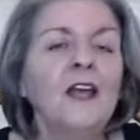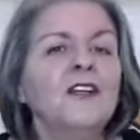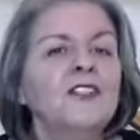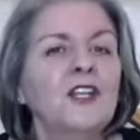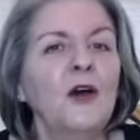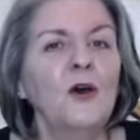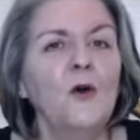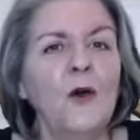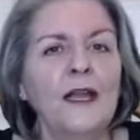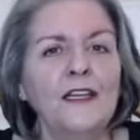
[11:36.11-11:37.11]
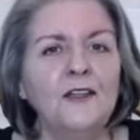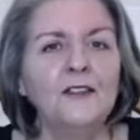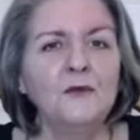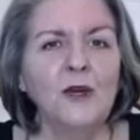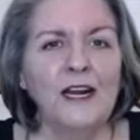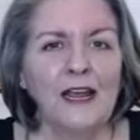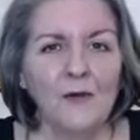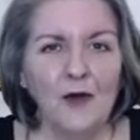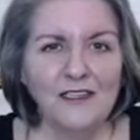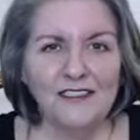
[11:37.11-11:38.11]
So here's what I
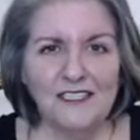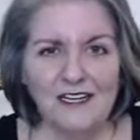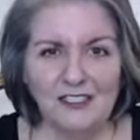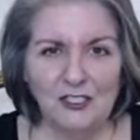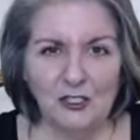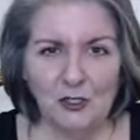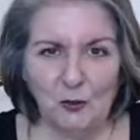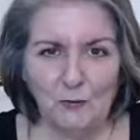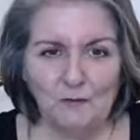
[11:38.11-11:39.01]
want to say to you.